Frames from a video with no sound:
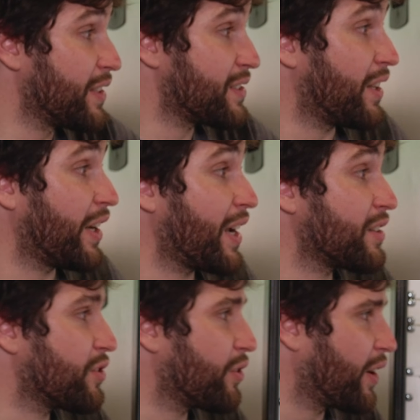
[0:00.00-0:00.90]
is the
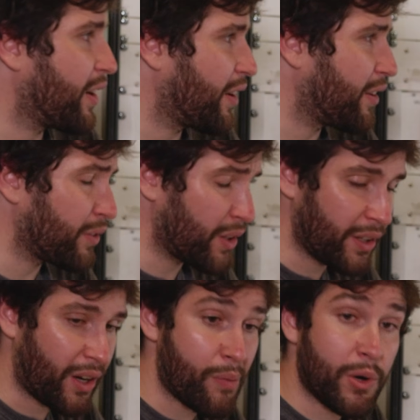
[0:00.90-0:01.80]
natural
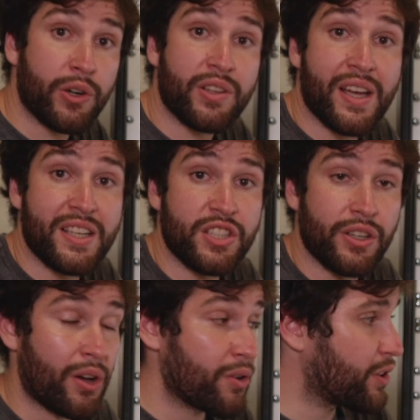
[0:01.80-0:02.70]
gamma
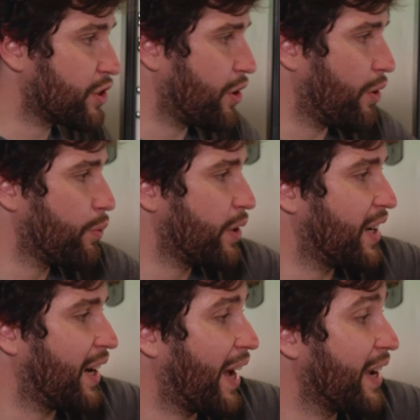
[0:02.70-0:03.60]
radiation log shown
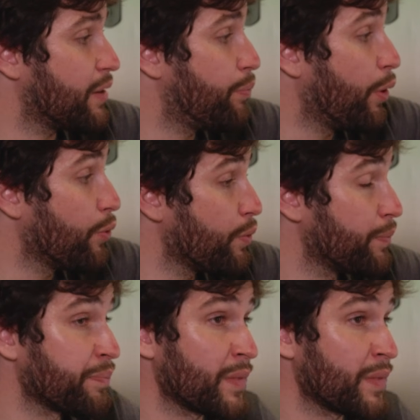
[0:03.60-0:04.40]
in light blue.